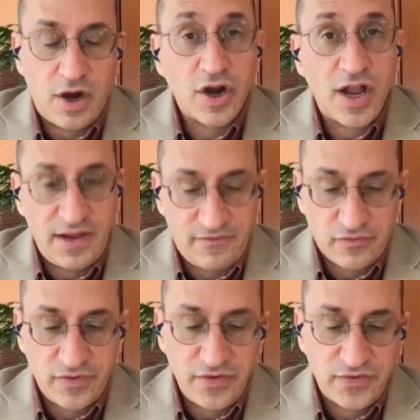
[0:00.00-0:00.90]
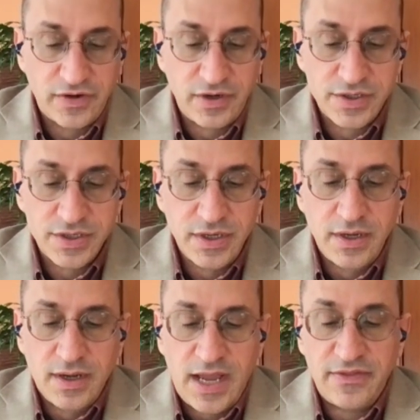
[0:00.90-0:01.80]
archival research,
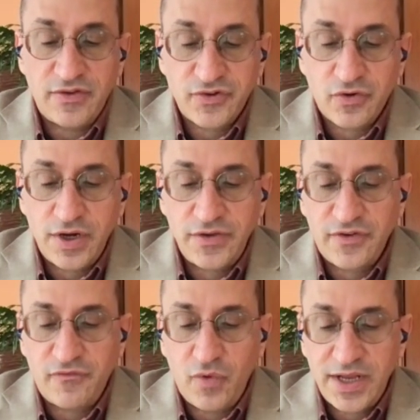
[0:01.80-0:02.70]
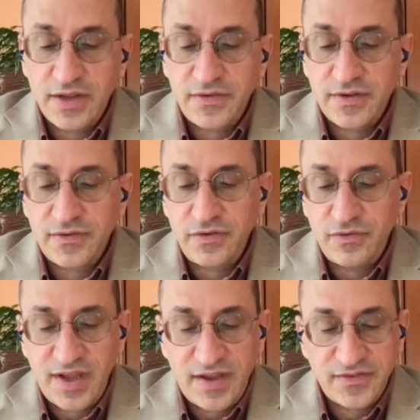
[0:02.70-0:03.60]
and the stories of witnesses
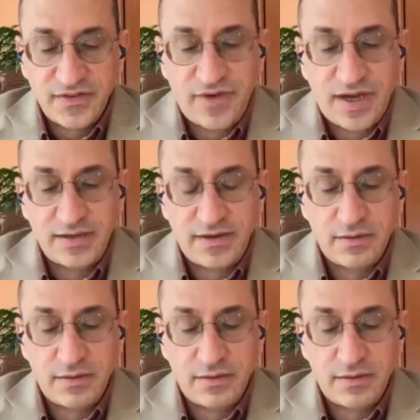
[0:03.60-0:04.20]
who testify